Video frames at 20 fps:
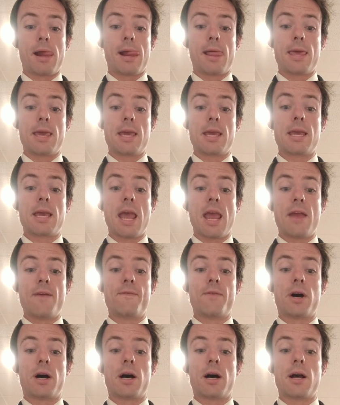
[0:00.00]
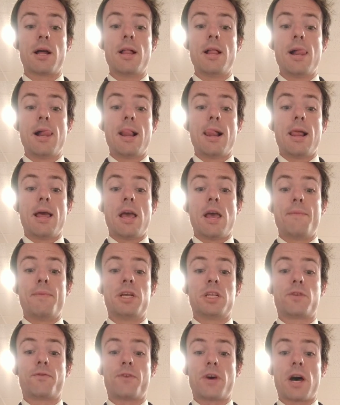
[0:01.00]
He gave him
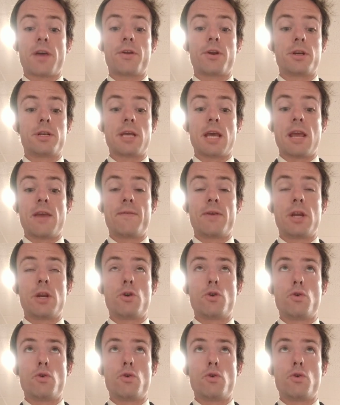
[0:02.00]
his father David,